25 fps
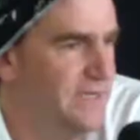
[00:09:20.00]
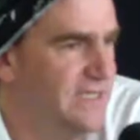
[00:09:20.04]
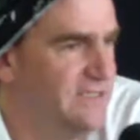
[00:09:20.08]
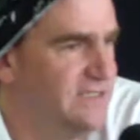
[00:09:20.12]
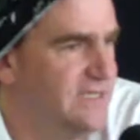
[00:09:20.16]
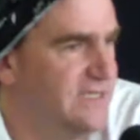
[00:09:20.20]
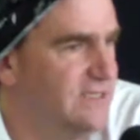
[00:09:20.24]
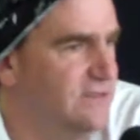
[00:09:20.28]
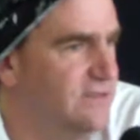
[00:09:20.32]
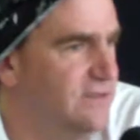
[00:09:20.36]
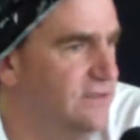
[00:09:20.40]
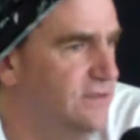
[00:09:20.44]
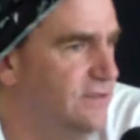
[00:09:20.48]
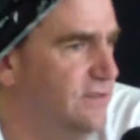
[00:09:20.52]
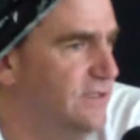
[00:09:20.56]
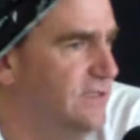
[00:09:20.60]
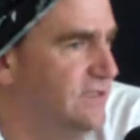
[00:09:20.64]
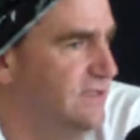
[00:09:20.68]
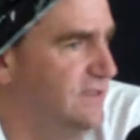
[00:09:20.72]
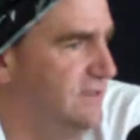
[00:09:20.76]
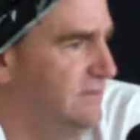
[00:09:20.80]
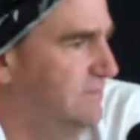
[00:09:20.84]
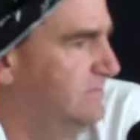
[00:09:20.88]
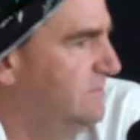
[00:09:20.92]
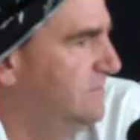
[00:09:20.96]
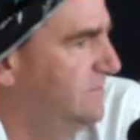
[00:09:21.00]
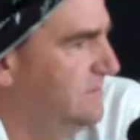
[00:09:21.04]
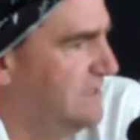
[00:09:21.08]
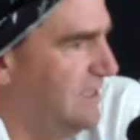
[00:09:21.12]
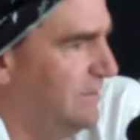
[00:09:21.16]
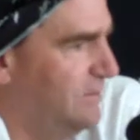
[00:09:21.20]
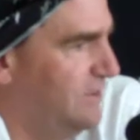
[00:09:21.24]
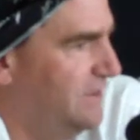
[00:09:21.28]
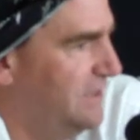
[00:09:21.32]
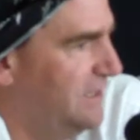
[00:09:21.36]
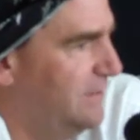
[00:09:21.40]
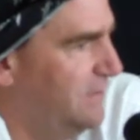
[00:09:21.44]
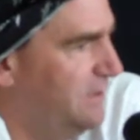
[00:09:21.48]
to do is
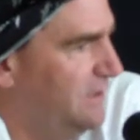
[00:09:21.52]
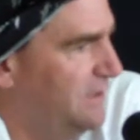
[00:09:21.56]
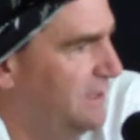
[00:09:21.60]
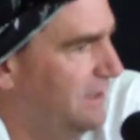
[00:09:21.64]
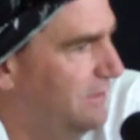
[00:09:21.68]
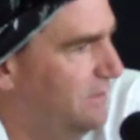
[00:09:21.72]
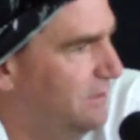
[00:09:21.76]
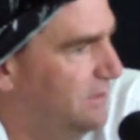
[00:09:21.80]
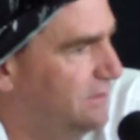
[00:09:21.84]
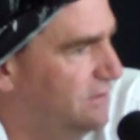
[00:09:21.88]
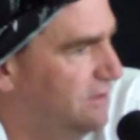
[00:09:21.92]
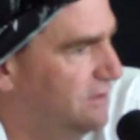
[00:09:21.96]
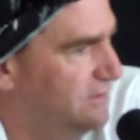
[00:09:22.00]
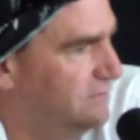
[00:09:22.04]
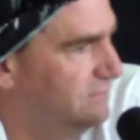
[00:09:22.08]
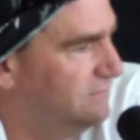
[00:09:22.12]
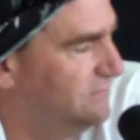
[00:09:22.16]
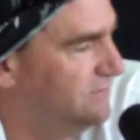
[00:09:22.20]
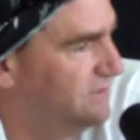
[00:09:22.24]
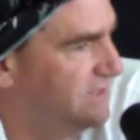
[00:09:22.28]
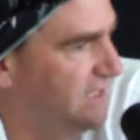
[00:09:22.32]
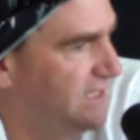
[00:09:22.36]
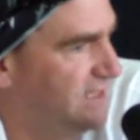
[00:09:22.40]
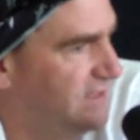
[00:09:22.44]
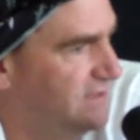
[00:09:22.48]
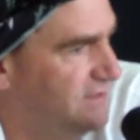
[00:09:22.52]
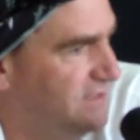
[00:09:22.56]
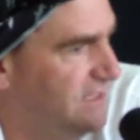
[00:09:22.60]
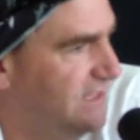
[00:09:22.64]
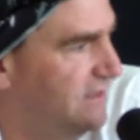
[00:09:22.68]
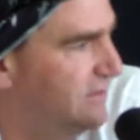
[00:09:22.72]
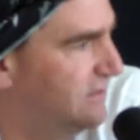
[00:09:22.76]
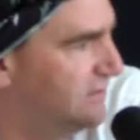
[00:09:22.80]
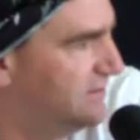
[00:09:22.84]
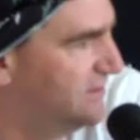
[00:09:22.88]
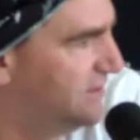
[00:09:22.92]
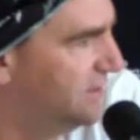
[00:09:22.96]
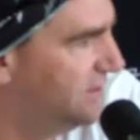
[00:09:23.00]

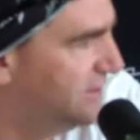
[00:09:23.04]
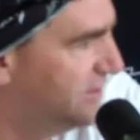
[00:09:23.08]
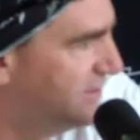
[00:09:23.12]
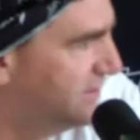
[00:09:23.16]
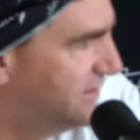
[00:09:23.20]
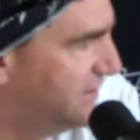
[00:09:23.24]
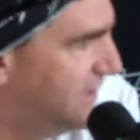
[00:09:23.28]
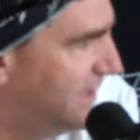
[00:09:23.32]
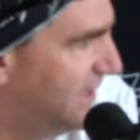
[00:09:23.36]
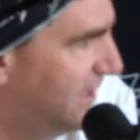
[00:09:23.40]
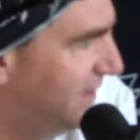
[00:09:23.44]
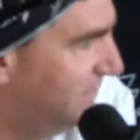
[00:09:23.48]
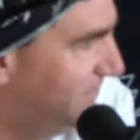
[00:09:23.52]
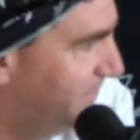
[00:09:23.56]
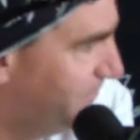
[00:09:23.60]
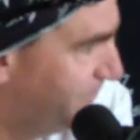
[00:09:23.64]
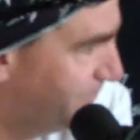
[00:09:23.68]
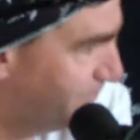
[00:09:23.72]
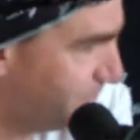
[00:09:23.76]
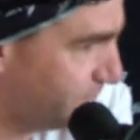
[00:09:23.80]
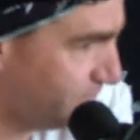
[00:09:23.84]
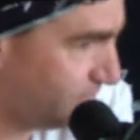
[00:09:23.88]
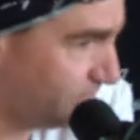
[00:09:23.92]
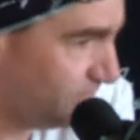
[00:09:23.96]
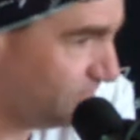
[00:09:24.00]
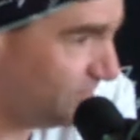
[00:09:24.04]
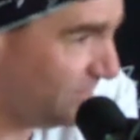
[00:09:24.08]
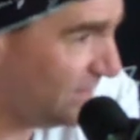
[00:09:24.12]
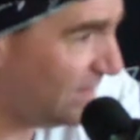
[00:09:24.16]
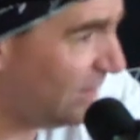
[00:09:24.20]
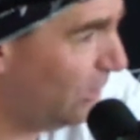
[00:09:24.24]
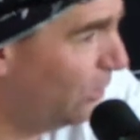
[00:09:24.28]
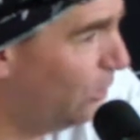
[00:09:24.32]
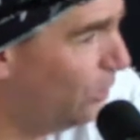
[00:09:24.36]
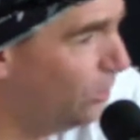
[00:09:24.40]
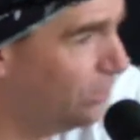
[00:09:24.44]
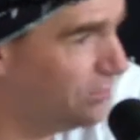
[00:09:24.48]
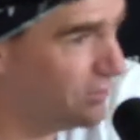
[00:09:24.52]
www.jsc.co.za.
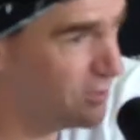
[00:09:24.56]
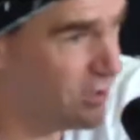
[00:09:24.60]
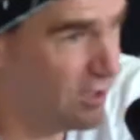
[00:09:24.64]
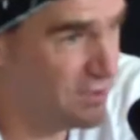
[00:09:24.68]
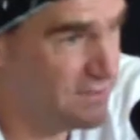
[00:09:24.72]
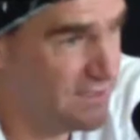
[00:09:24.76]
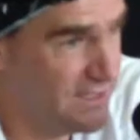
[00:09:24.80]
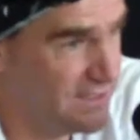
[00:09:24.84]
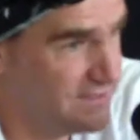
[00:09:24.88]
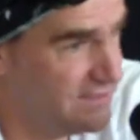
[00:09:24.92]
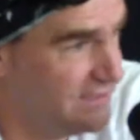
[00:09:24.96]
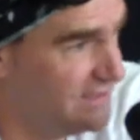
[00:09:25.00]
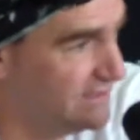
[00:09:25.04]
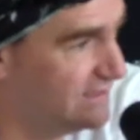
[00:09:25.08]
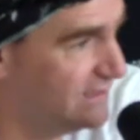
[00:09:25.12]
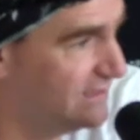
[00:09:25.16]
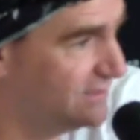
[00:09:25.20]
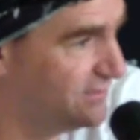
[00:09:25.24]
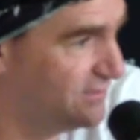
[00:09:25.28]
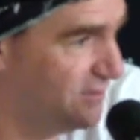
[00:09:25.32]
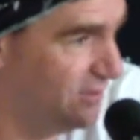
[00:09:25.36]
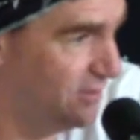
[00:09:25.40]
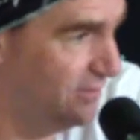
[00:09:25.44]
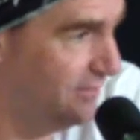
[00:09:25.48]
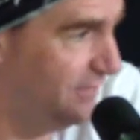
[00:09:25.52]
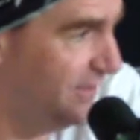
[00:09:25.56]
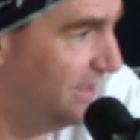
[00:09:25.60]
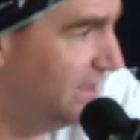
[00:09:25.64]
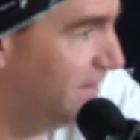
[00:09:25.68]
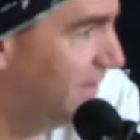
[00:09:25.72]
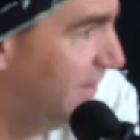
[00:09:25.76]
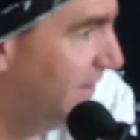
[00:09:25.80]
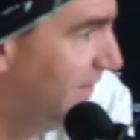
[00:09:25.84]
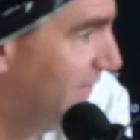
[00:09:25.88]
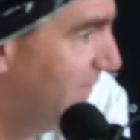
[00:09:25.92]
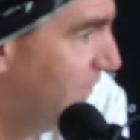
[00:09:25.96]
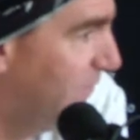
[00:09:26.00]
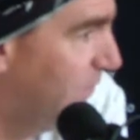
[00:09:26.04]
All the contact details are on there.
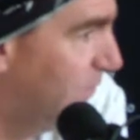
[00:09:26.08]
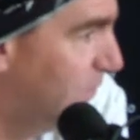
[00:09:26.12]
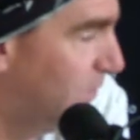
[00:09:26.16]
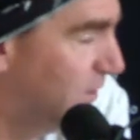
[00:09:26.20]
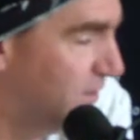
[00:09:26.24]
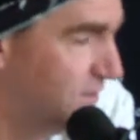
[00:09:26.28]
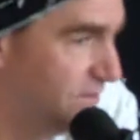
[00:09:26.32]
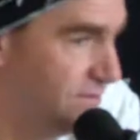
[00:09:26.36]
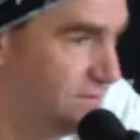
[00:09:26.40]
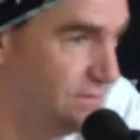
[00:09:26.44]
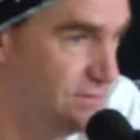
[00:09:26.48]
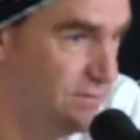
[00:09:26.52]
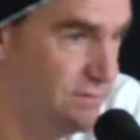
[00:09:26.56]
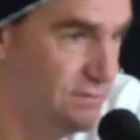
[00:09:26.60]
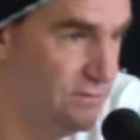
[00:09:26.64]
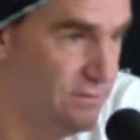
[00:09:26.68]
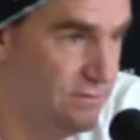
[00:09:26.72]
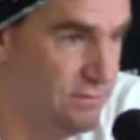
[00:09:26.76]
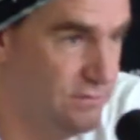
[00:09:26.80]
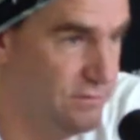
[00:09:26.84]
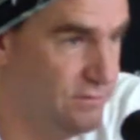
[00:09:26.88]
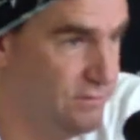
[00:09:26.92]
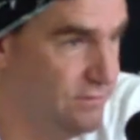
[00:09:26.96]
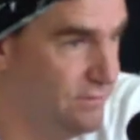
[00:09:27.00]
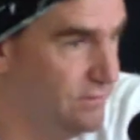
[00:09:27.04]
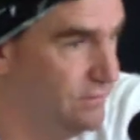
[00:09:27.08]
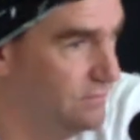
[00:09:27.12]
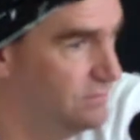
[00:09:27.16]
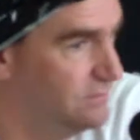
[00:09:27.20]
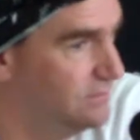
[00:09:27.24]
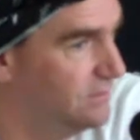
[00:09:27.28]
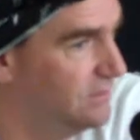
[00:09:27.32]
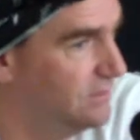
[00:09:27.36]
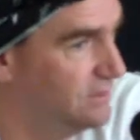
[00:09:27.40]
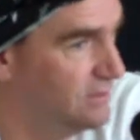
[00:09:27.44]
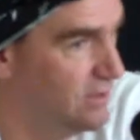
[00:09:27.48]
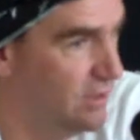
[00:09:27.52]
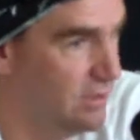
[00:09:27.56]
If you want to
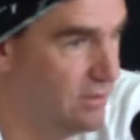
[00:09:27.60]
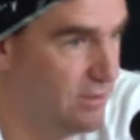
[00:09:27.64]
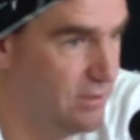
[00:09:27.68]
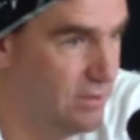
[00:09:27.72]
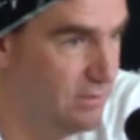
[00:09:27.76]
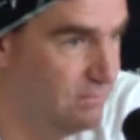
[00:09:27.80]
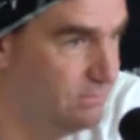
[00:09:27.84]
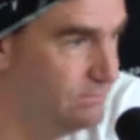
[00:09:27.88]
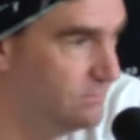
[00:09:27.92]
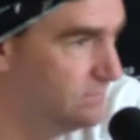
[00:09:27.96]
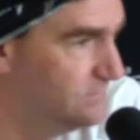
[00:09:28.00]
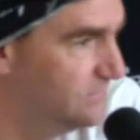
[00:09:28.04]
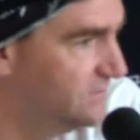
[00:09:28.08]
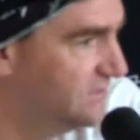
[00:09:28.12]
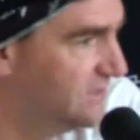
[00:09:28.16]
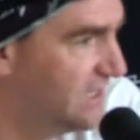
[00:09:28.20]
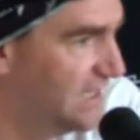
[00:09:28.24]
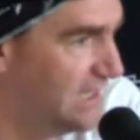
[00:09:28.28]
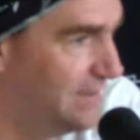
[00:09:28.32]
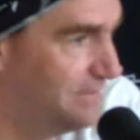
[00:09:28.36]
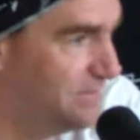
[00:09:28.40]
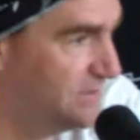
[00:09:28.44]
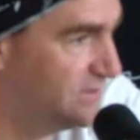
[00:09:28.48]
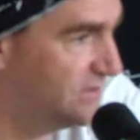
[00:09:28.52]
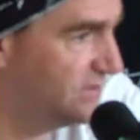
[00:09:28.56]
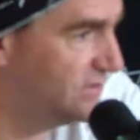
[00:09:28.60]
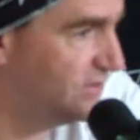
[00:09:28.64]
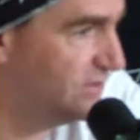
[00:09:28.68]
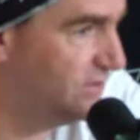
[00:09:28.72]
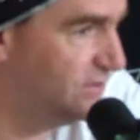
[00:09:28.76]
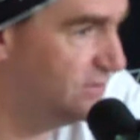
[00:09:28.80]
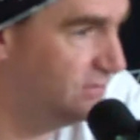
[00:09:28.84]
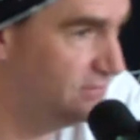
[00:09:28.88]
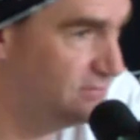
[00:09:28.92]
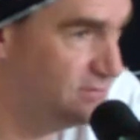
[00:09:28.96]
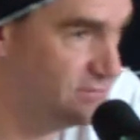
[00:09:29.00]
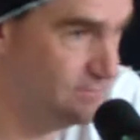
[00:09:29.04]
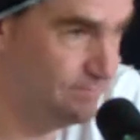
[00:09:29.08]
go sign up as a
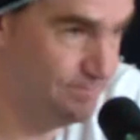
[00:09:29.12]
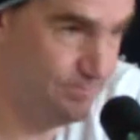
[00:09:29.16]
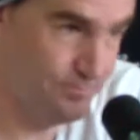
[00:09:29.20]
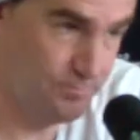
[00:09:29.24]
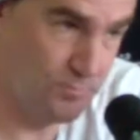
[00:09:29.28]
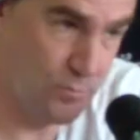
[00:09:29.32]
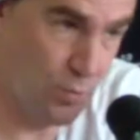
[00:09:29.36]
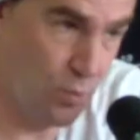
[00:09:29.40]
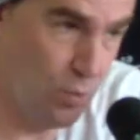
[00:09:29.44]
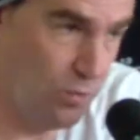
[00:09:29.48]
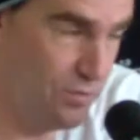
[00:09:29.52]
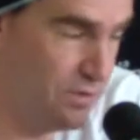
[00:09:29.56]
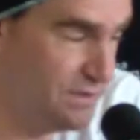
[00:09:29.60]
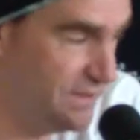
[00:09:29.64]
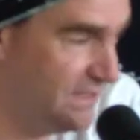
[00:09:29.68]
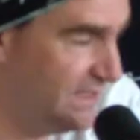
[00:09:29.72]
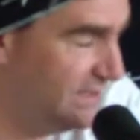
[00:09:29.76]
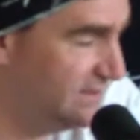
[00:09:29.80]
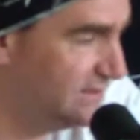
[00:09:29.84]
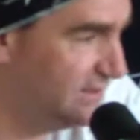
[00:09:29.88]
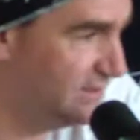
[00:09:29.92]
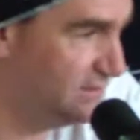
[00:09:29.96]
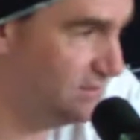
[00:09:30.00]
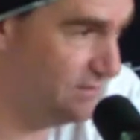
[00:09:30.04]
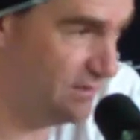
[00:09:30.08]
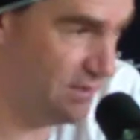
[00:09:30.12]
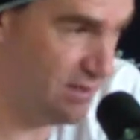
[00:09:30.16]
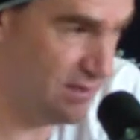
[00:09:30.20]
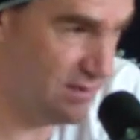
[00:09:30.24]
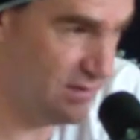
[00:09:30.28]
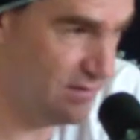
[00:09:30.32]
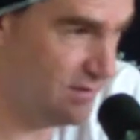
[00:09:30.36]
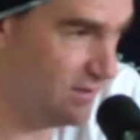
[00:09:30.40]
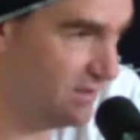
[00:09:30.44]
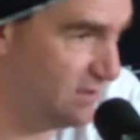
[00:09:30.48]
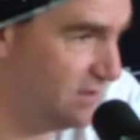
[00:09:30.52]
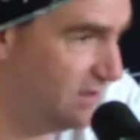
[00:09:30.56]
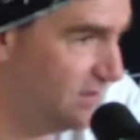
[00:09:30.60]
student, all the detail,
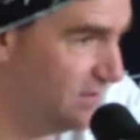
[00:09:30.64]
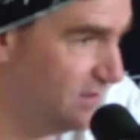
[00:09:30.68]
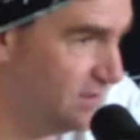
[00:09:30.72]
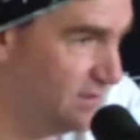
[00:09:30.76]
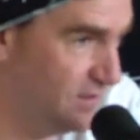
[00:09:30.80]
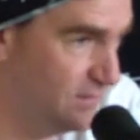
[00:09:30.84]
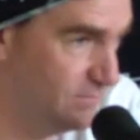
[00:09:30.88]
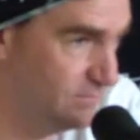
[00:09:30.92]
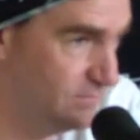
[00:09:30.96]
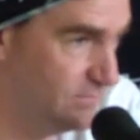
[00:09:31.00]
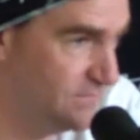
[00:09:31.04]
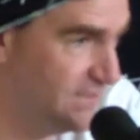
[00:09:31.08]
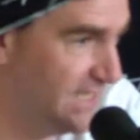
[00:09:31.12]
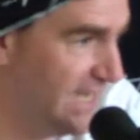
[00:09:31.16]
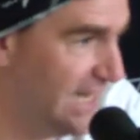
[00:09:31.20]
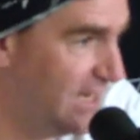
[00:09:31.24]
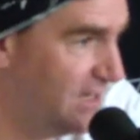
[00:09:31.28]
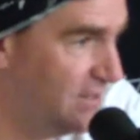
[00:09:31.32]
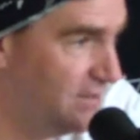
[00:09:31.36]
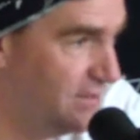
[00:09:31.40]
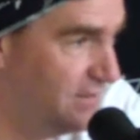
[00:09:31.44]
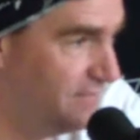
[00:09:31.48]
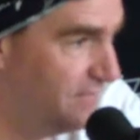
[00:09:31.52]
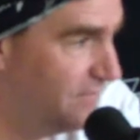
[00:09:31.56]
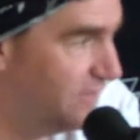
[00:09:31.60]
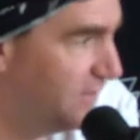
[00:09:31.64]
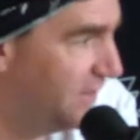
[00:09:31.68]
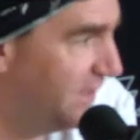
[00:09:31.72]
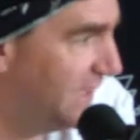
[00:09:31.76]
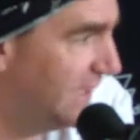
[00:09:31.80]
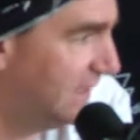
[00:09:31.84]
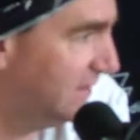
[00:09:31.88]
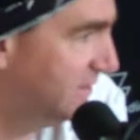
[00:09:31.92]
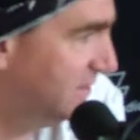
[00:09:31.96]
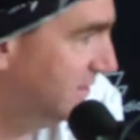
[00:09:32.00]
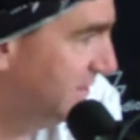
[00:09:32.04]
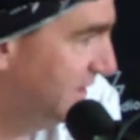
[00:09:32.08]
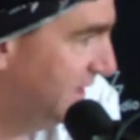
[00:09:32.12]
the calendar for the
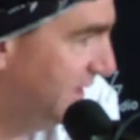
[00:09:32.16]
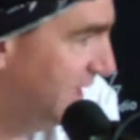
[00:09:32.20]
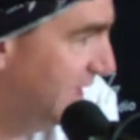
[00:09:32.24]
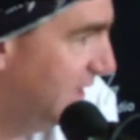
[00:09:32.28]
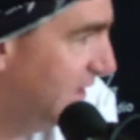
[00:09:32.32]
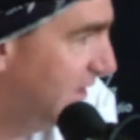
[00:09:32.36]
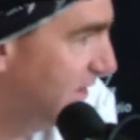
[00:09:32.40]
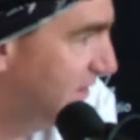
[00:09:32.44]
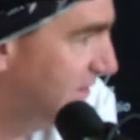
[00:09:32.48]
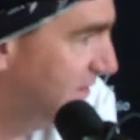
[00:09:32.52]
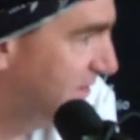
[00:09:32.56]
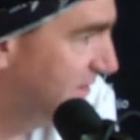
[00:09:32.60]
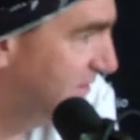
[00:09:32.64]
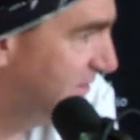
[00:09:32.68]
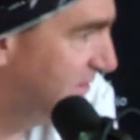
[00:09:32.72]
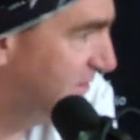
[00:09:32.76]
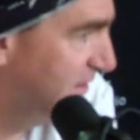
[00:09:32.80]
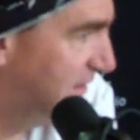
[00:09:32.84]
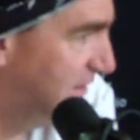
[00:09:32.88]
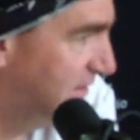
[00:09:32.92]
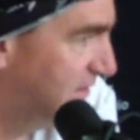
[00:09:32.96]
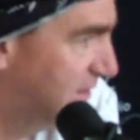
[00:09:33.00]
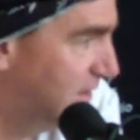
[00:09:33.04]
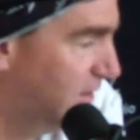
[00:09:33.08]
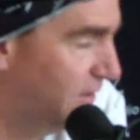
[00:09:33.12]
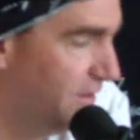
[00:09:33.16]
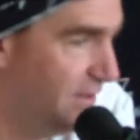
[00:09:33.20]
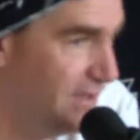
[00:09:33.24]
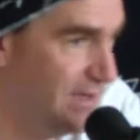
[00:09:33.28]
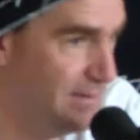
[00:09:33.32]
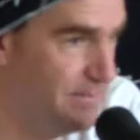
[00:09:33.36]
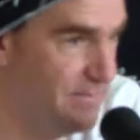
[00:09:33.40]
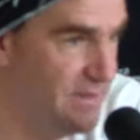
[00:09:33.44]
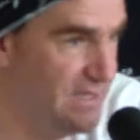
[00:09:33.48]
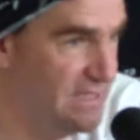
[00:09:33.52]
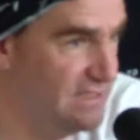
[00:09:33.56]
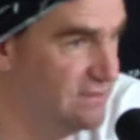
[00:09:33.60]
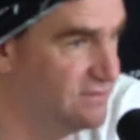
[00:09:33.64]
next year is loaded up
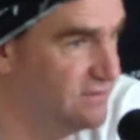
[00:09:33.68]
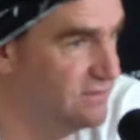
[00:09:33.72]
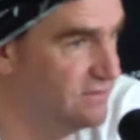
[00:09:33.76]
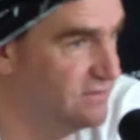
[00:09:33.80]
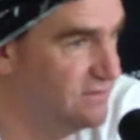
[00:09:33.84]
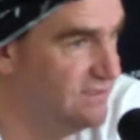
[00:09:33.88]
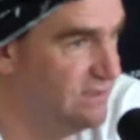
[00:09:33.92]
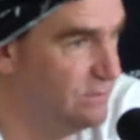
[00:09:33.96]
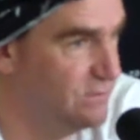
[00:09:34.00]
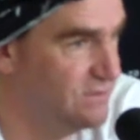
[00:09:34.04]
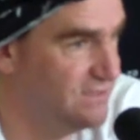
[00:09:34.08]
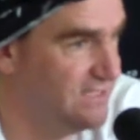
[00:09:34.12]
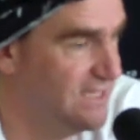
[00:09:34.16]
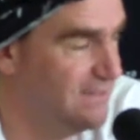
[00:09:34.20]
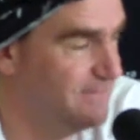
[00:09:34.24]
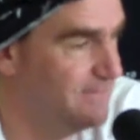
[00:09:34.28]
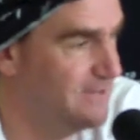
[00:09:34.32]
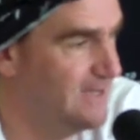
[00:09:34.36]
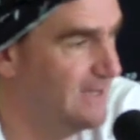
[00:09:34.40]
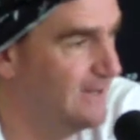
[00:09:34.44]
there to see what's happening,